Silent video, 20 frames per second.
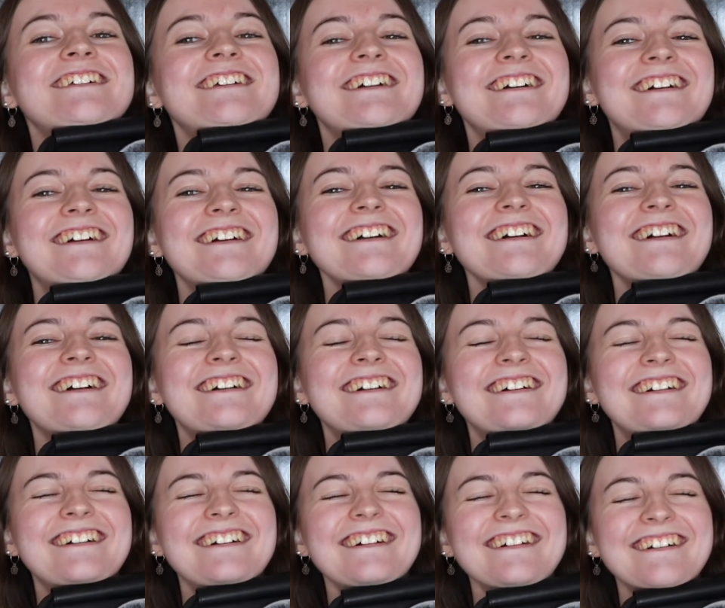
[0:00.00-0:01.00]

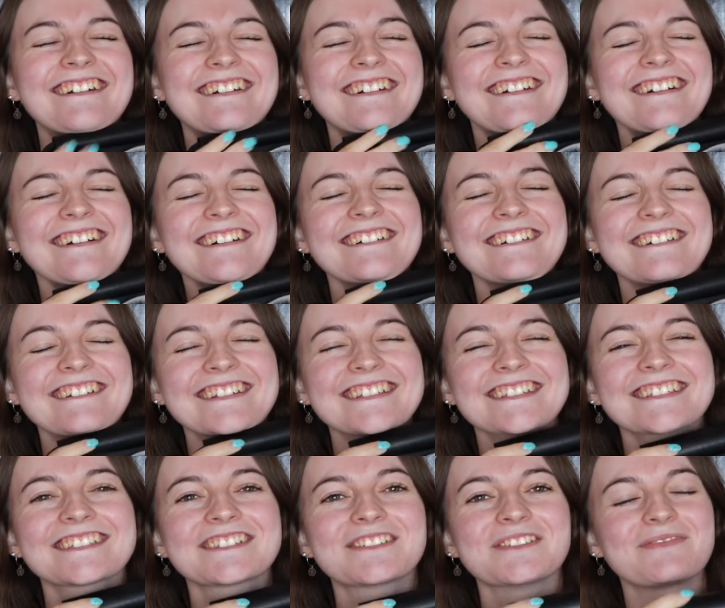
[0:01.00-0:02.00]
Oh,
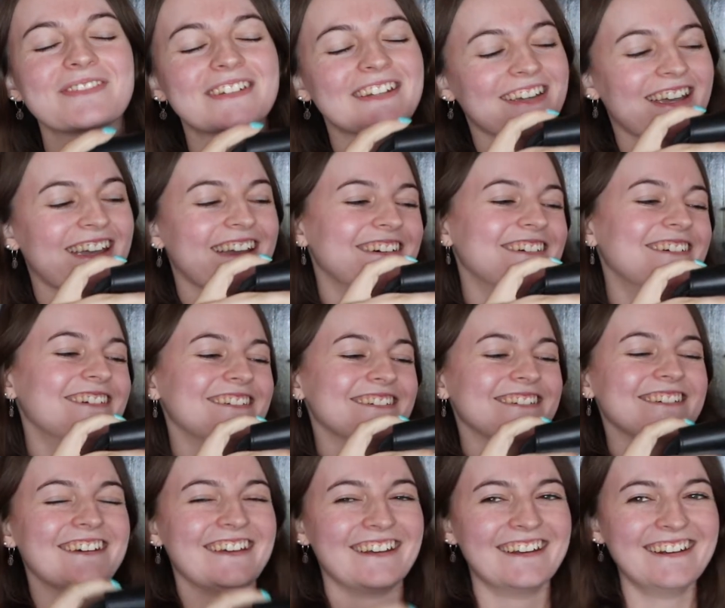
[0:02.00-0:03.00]
this is stupid. Okay,
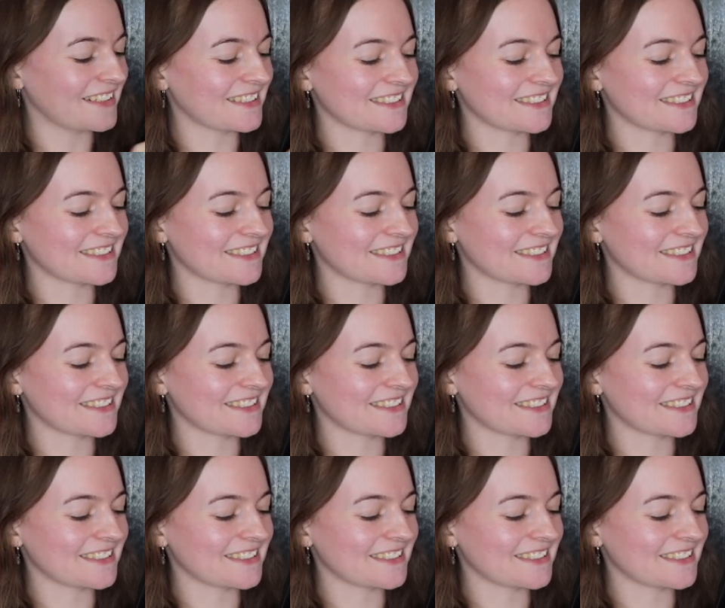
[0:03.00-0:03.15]
hold on.